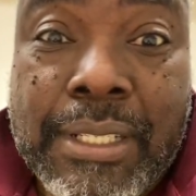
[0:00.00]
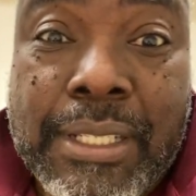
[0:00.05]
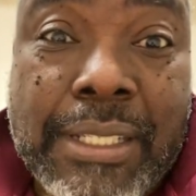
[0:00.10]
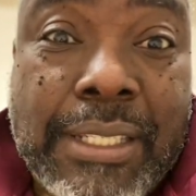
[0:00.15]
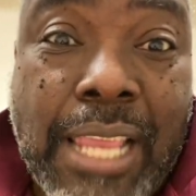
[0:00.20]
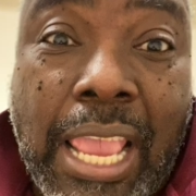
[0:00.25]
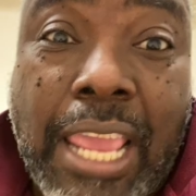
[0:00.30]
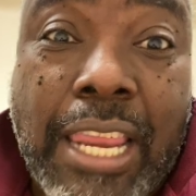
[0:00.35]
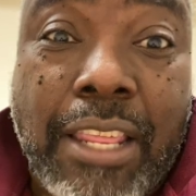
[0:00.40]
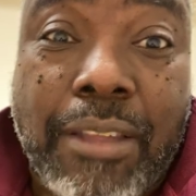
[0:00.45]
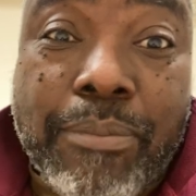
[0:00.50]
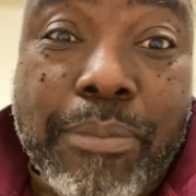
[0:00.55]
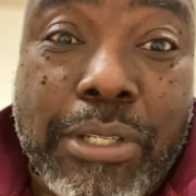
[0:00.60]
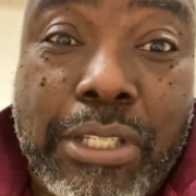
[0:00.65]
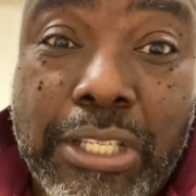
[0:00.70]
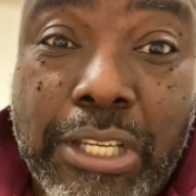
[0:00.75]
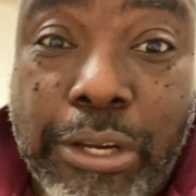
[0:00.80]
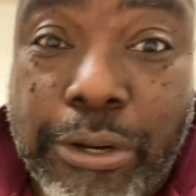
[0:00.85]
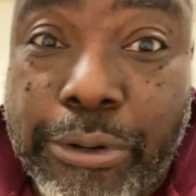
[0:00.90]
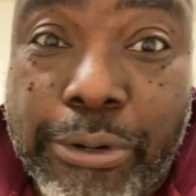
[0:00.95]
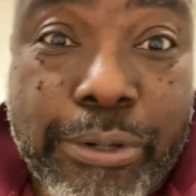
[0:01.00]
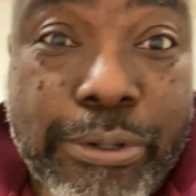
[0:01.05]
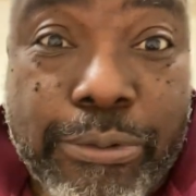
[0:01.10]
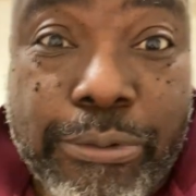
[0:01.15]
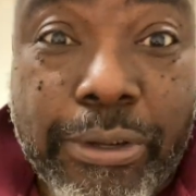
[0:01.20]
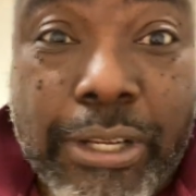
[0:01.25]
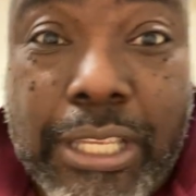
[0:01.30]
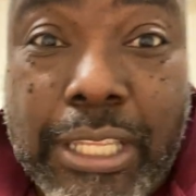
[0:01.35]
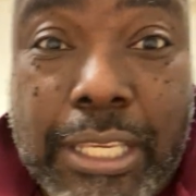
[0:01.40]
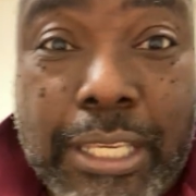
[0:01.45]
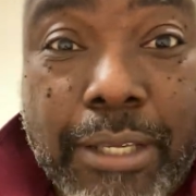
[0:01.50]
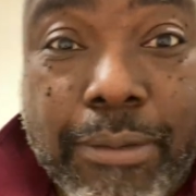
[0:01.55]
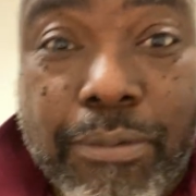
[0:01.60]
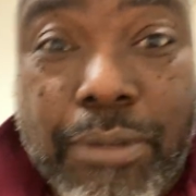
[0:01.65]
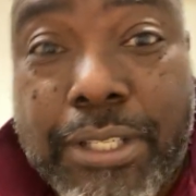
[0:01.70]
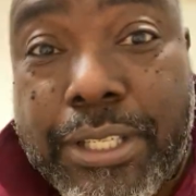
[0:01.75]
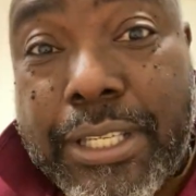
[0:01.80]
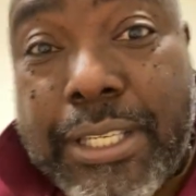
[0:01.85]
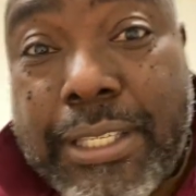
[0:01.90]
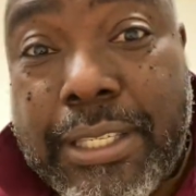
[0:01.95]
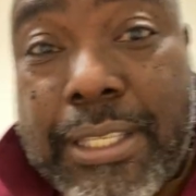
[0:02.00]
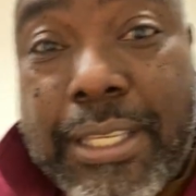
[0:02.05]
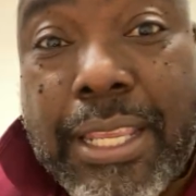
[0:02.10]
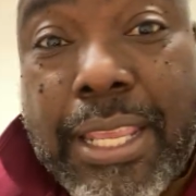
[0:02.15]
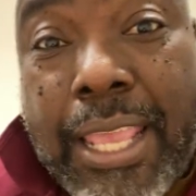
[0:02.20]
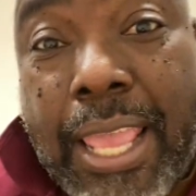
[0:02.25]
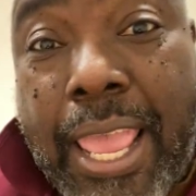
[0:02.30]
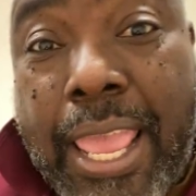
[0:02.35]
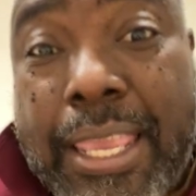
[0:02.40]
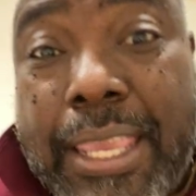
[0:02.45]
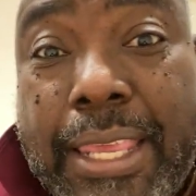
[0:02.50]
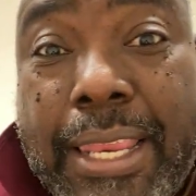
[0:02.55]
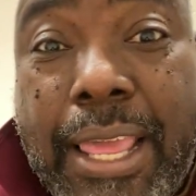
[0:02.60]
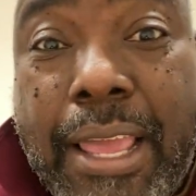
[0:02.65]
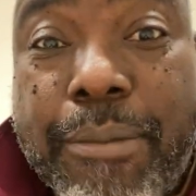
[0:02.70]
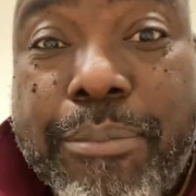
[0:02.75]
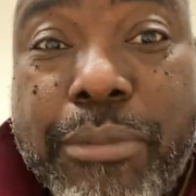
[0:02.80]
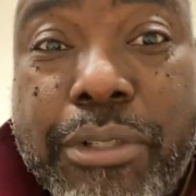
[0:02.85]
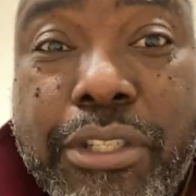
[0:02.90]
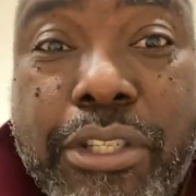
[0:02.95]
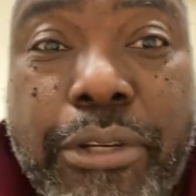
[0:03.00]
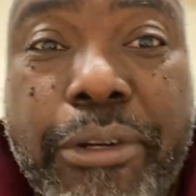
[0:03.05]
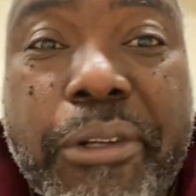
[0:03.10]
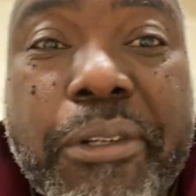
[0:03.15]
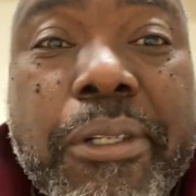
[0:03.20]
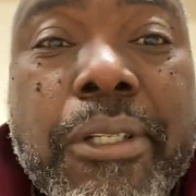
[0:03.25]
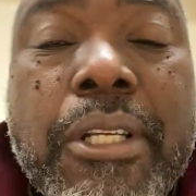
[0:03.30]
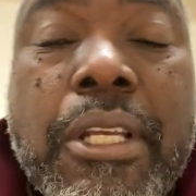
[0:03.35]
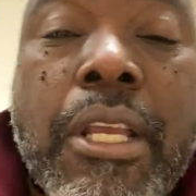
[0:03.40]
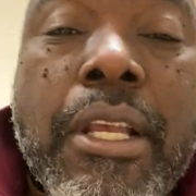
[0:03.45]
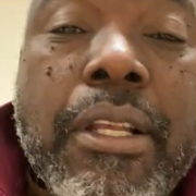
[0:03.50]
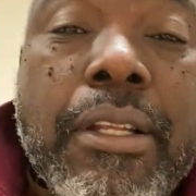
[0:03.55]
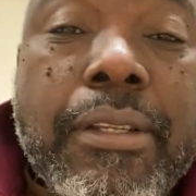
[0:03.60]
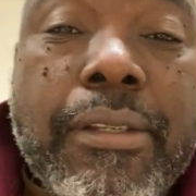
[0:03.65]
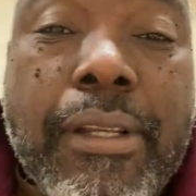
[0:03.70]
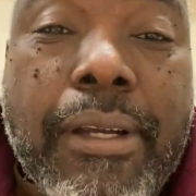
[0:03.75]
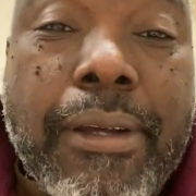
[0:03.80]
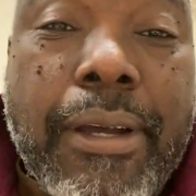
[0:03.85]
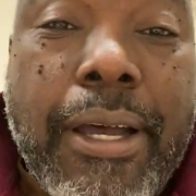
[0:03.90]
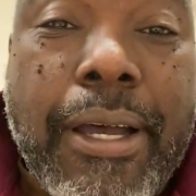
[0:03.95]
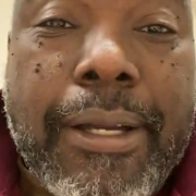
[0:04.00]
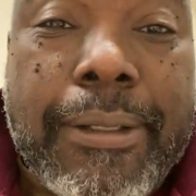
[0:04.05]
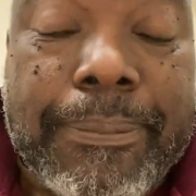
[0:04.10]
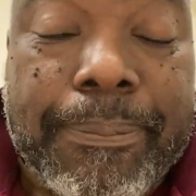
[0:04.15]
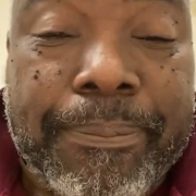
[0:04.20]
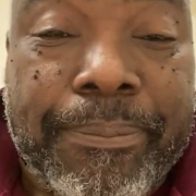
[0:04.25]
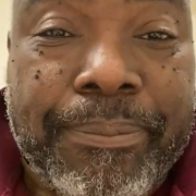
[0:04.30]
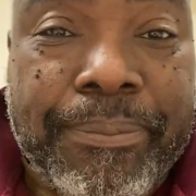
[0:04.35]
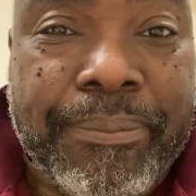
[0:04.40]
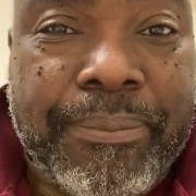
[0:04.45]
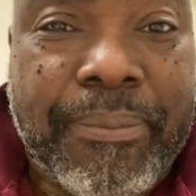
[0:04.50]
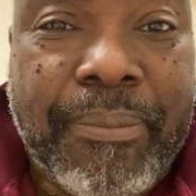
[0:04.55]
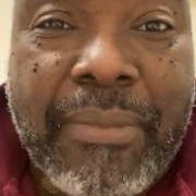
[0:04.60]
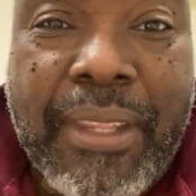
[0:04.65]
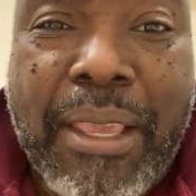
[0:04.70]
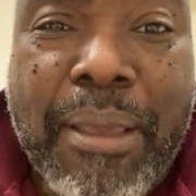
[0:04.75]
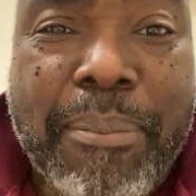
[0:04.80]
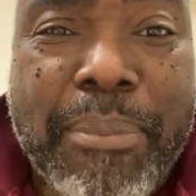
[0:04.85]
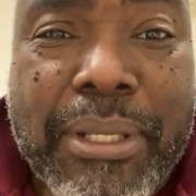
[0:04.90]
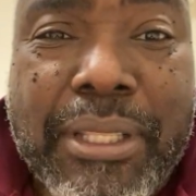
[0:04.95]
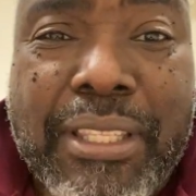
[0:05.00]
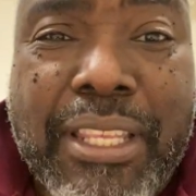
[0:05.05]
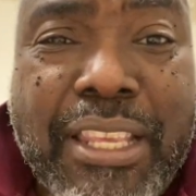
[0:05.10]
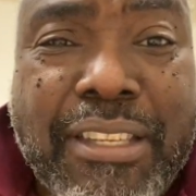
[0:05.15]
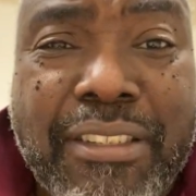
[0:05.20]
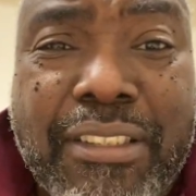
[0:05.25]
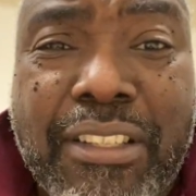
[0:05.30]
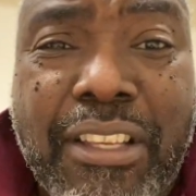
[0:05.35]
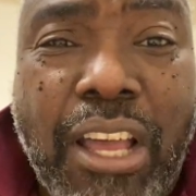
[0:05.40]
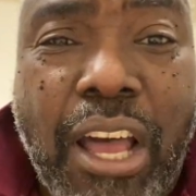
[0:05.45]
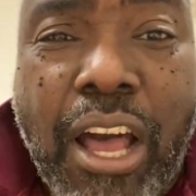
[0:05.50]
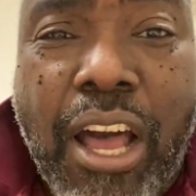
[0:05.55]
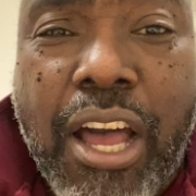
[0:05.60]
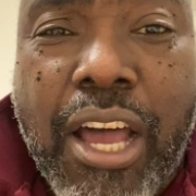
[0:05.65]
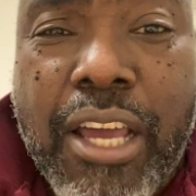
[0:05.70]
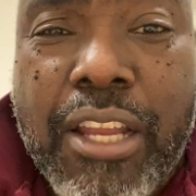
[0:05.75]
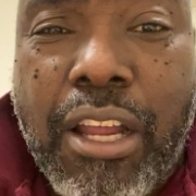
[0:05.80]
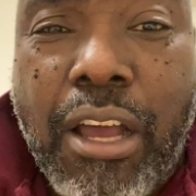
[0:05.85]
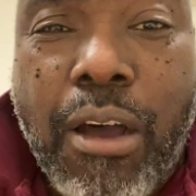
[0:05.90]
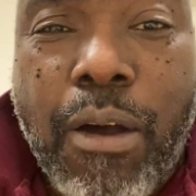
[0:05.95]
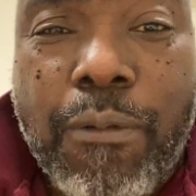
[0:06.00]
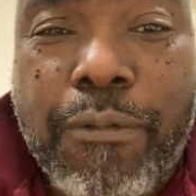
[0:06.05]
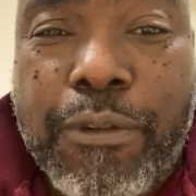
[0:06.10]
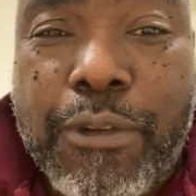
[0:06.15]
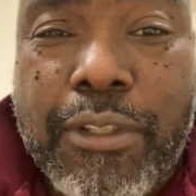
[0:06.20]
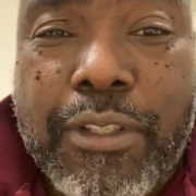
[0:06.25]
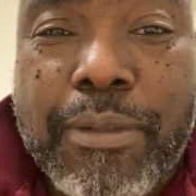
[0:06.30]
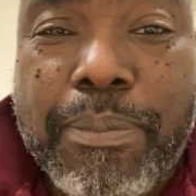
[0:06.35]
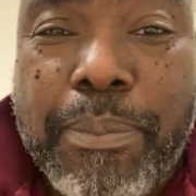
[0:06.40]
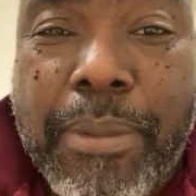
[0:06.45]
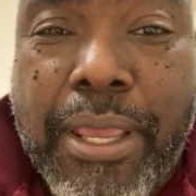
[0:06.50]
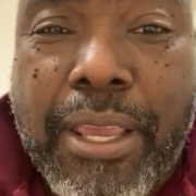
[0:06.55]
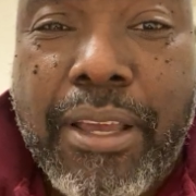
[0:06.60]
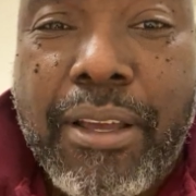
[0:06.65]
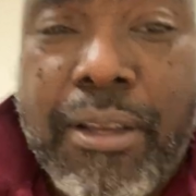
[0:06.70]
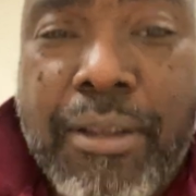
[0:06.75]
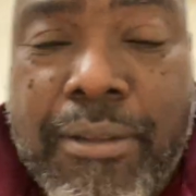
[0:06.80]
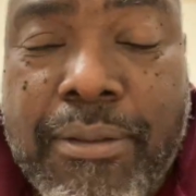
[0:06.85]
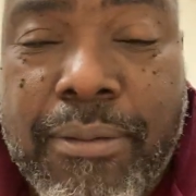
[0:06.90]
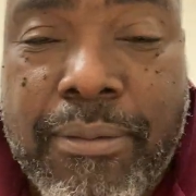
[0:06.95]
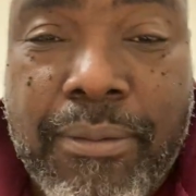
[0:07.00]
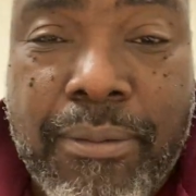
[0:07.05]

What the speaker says: dating material really. We're just hanging out material. So, but this god-awful smell